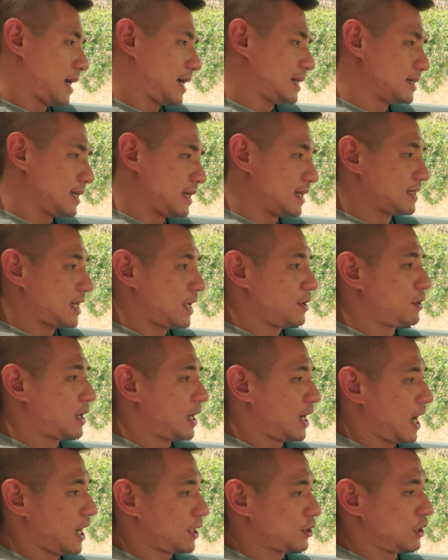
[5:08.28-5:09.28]
nice thing is that you
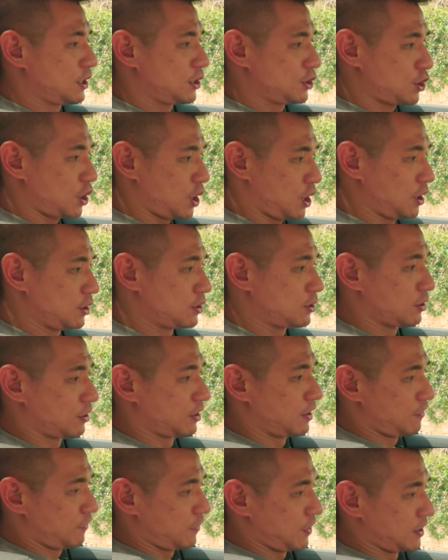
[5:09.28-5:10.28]
can actually change
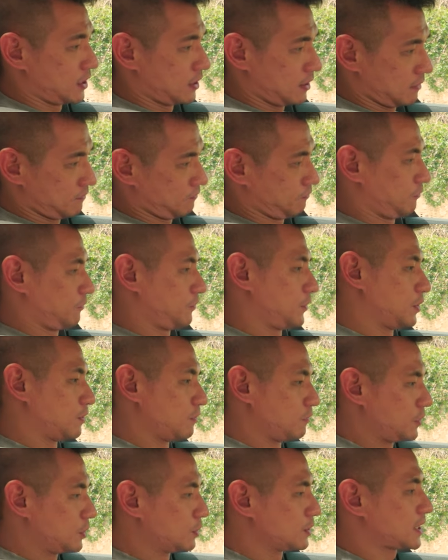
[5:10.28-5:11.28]
your different you
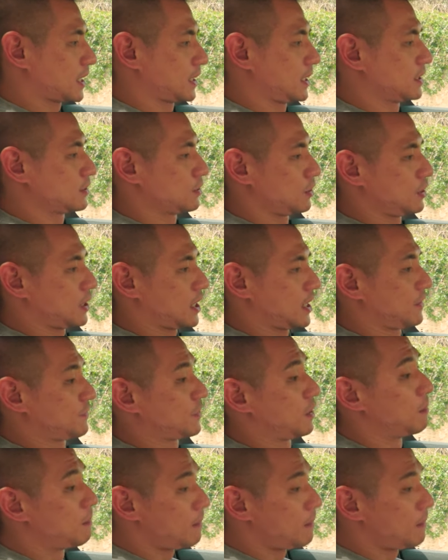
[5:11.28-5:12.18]
know, view settings. So you can have your